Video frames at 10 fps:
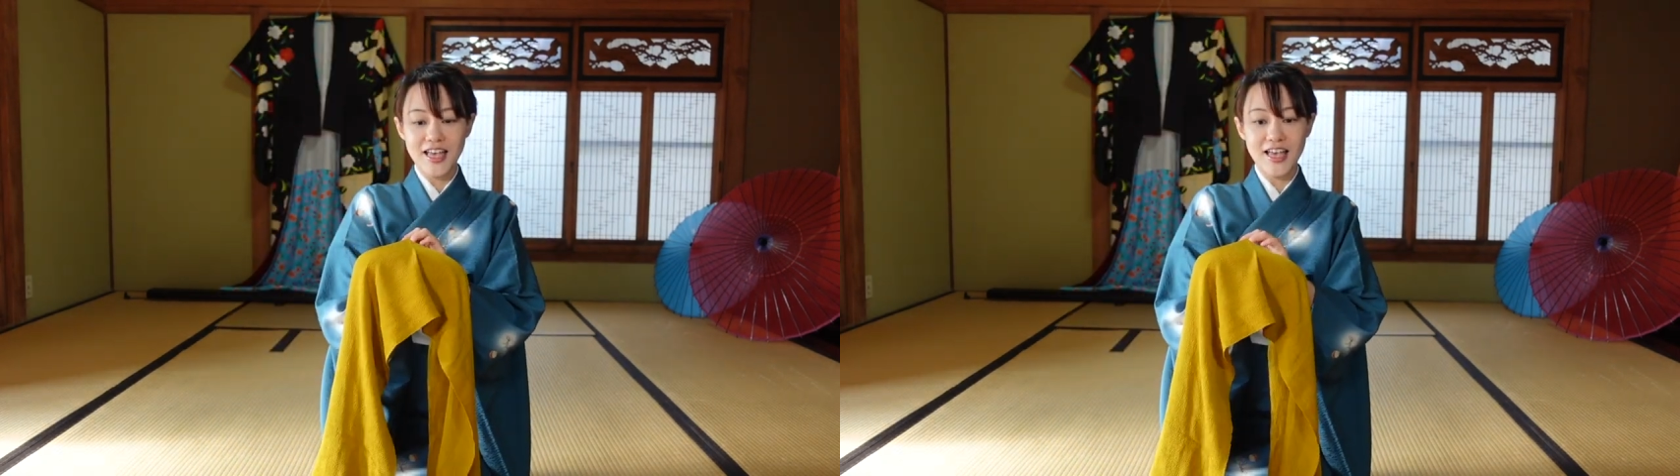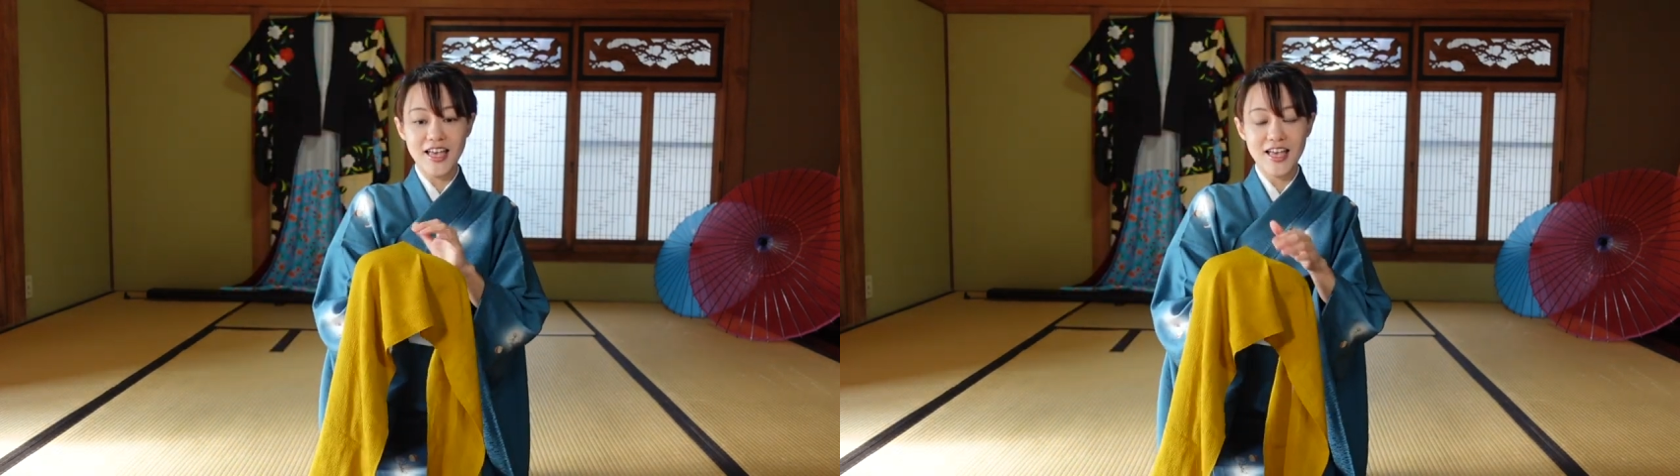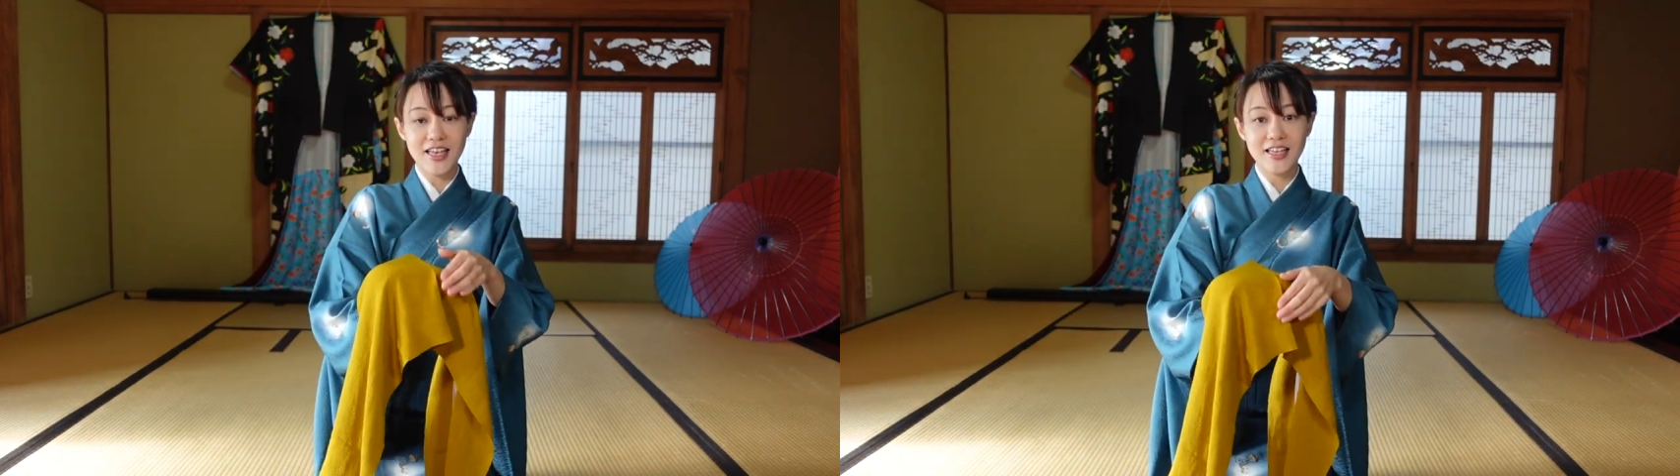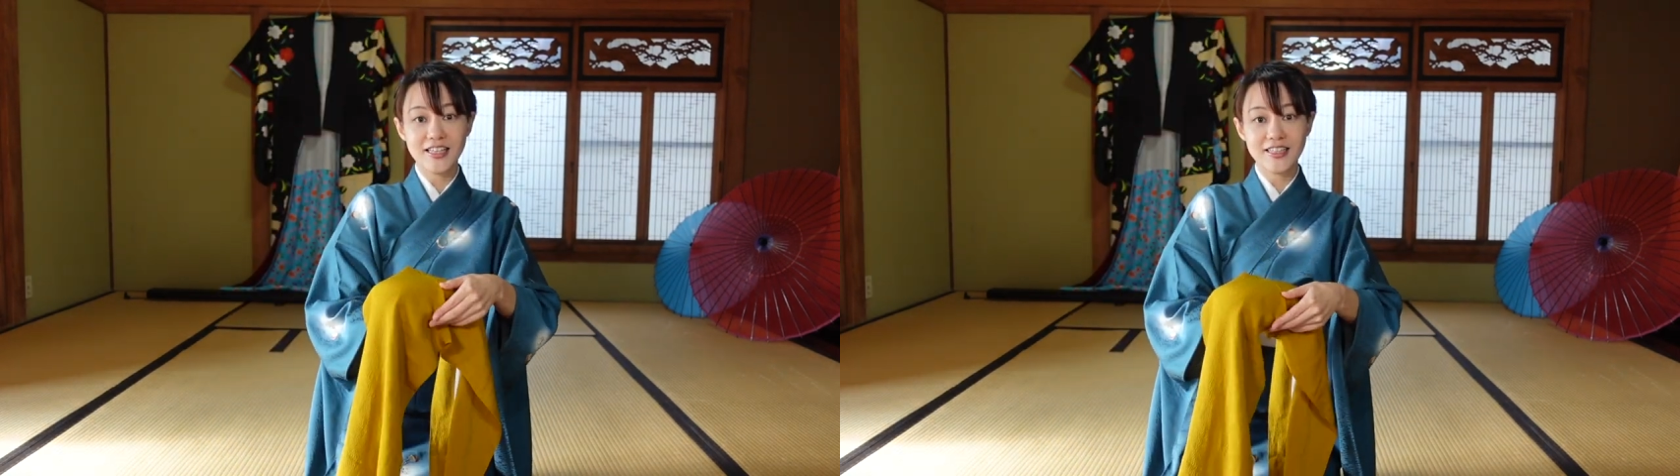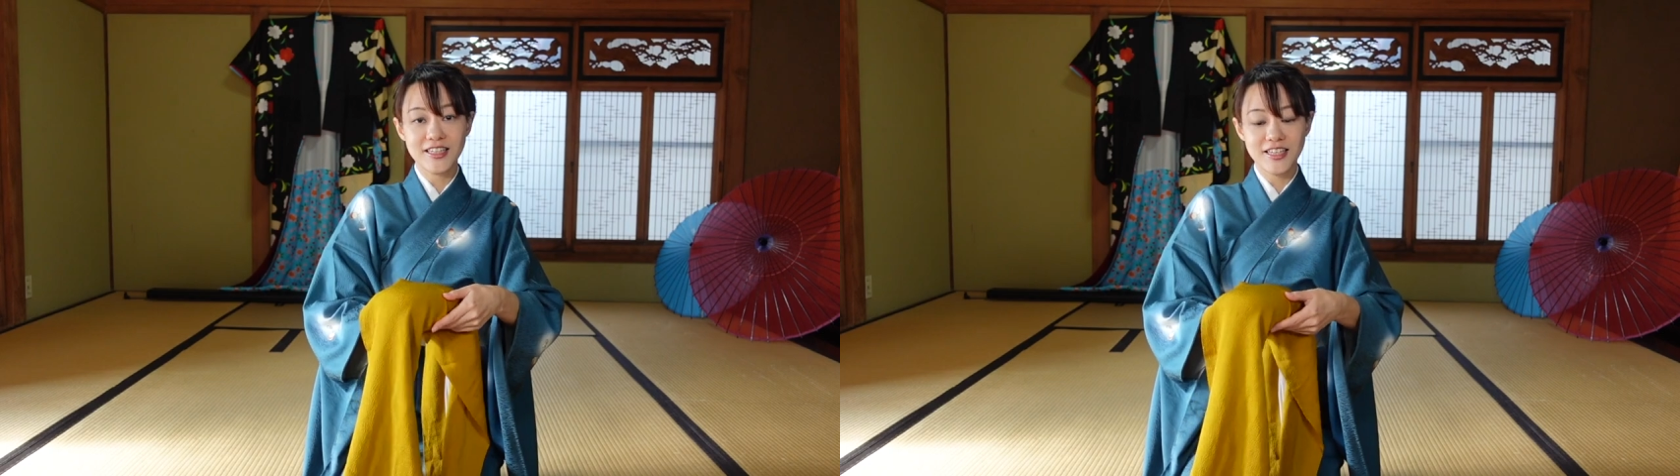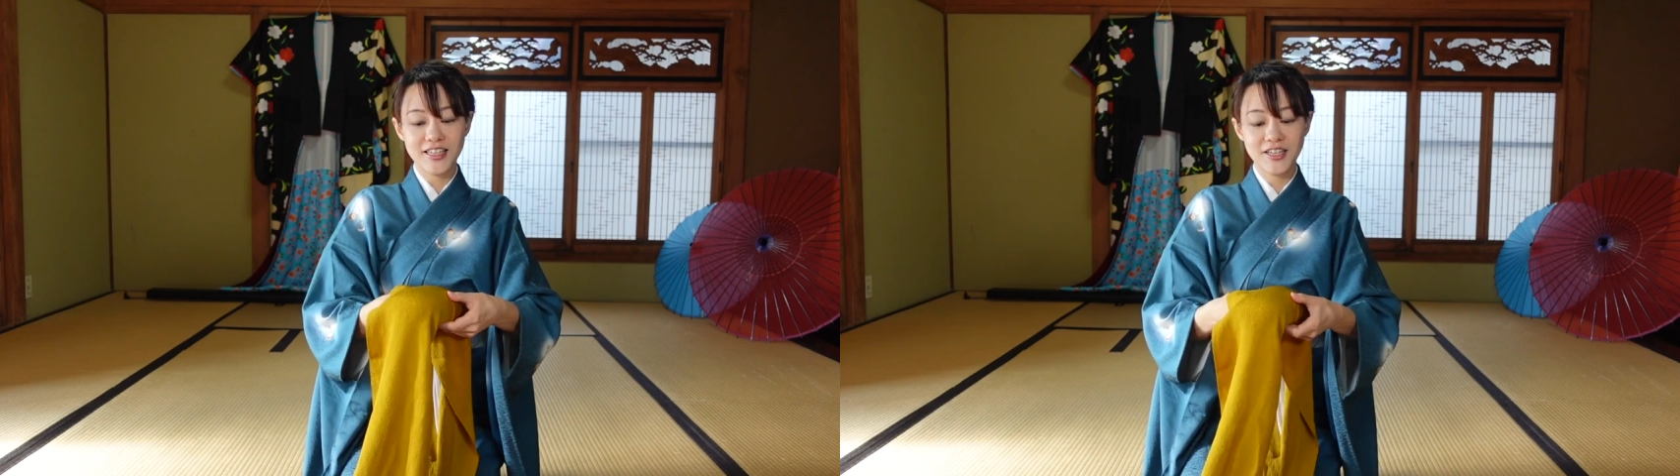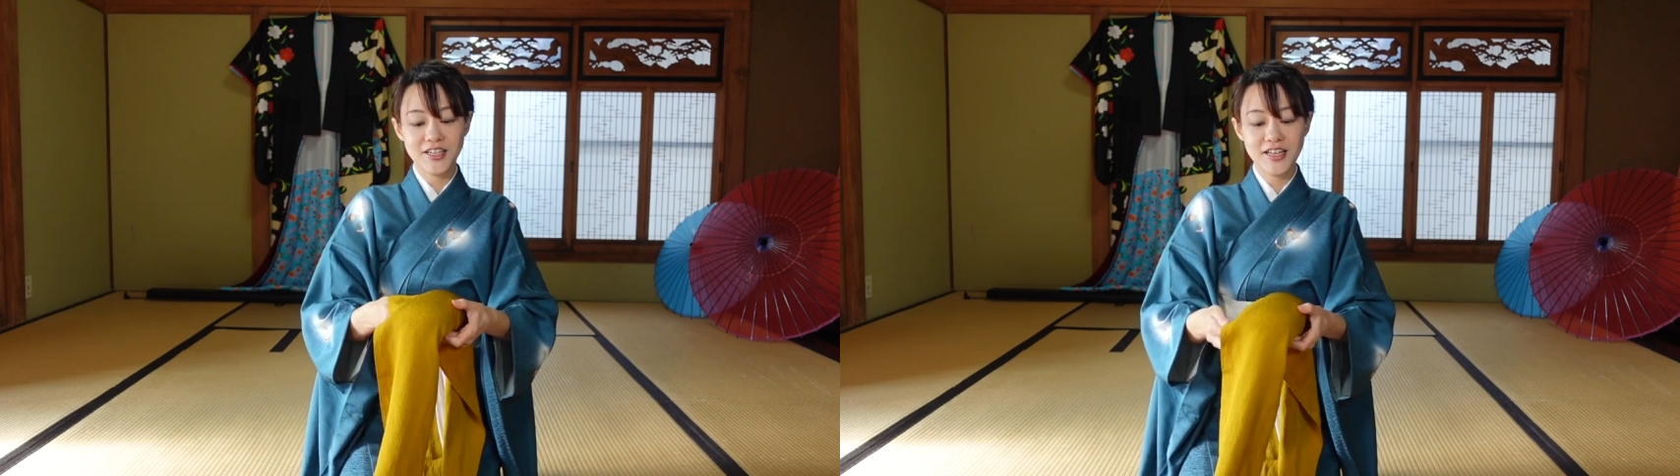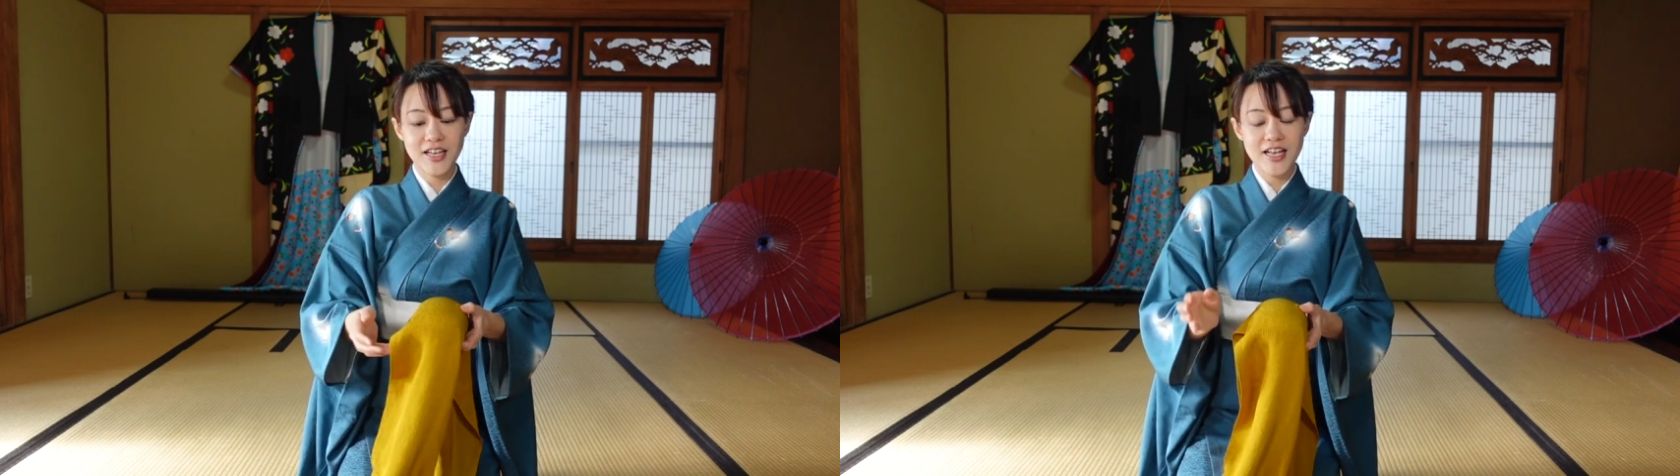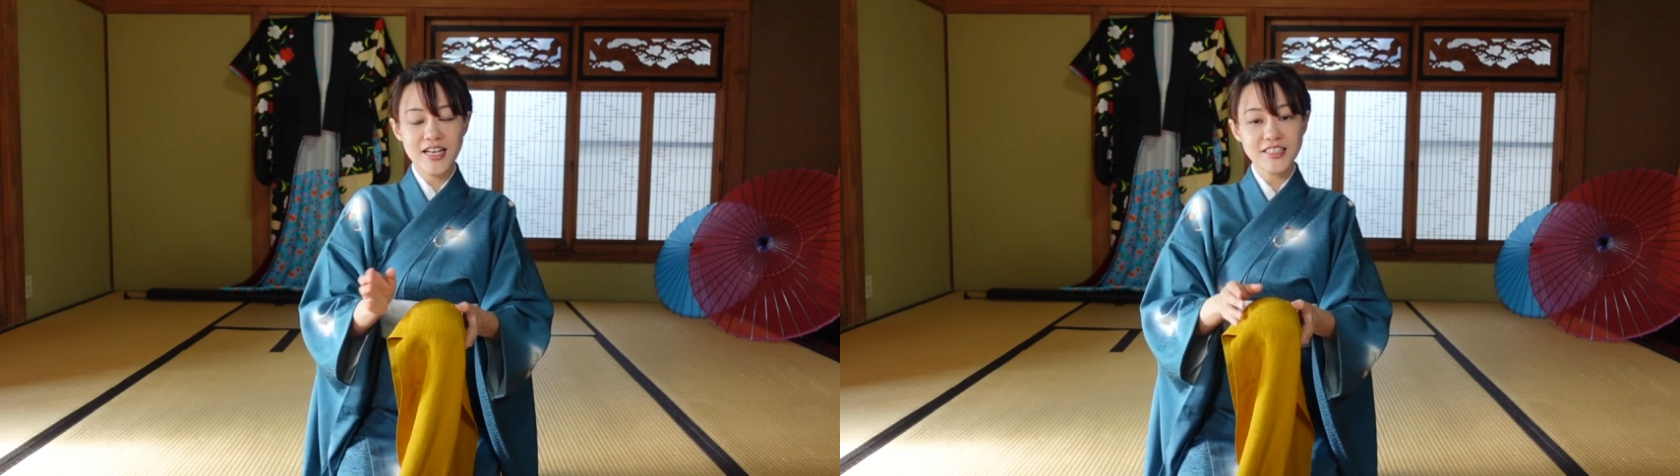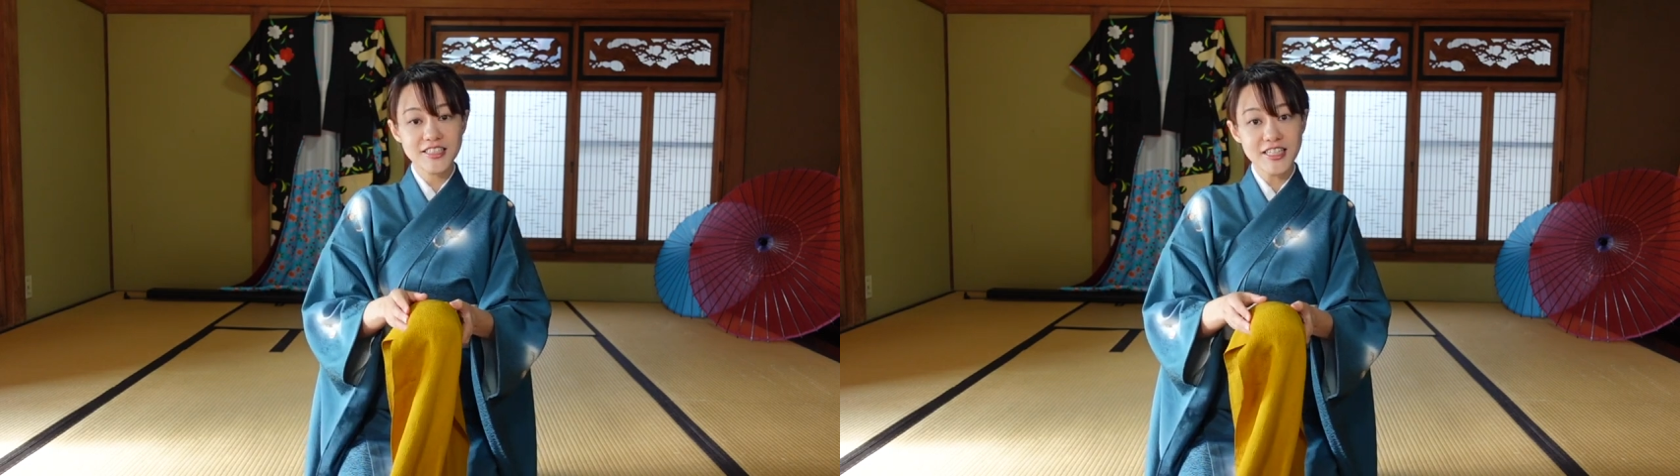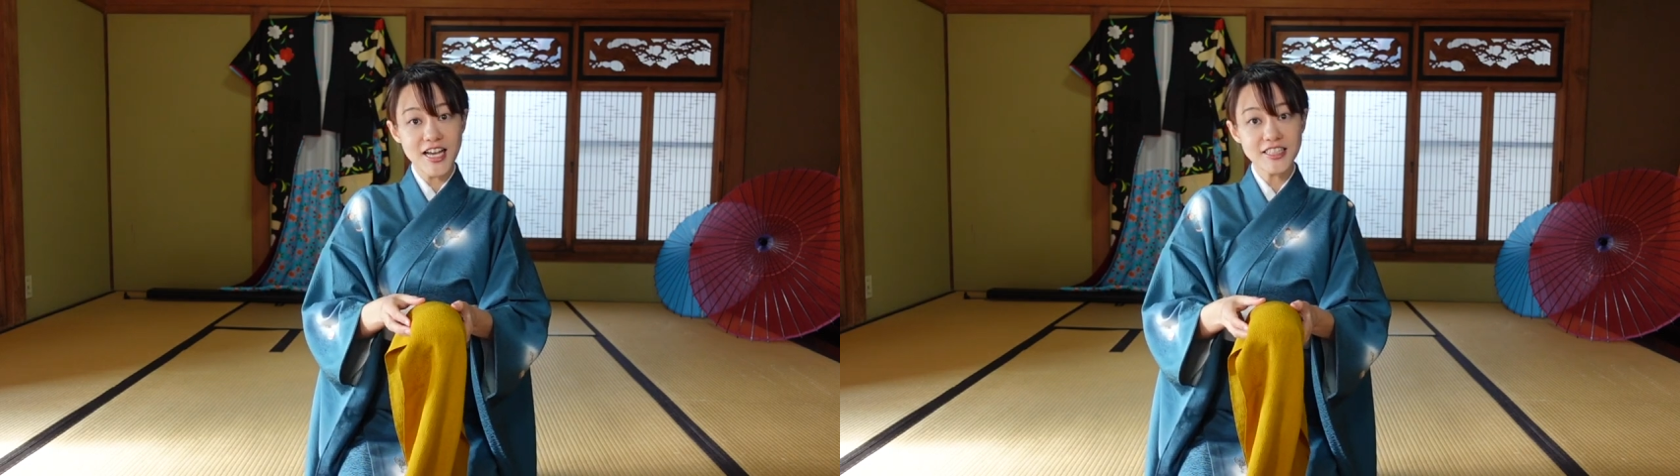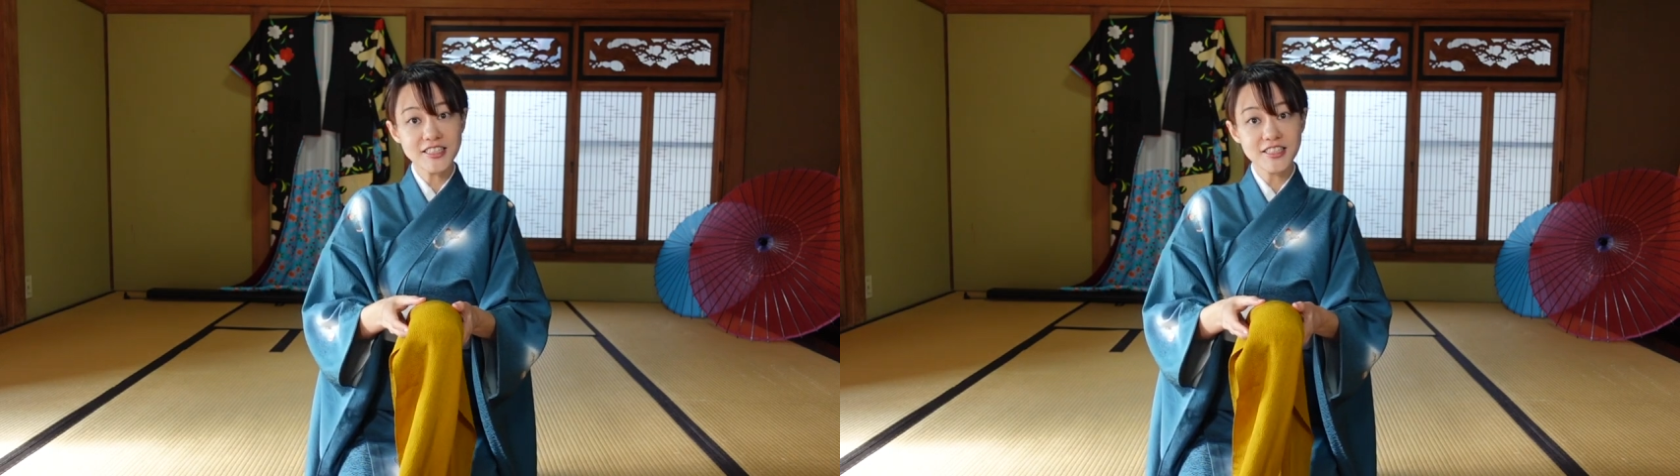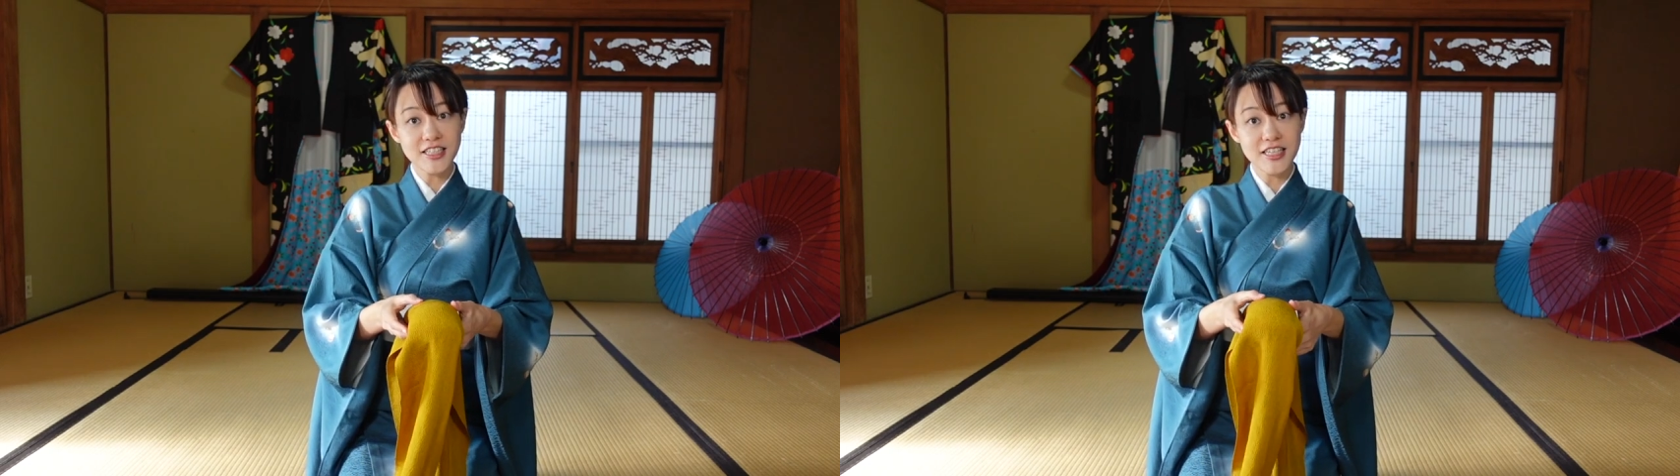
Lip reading: And just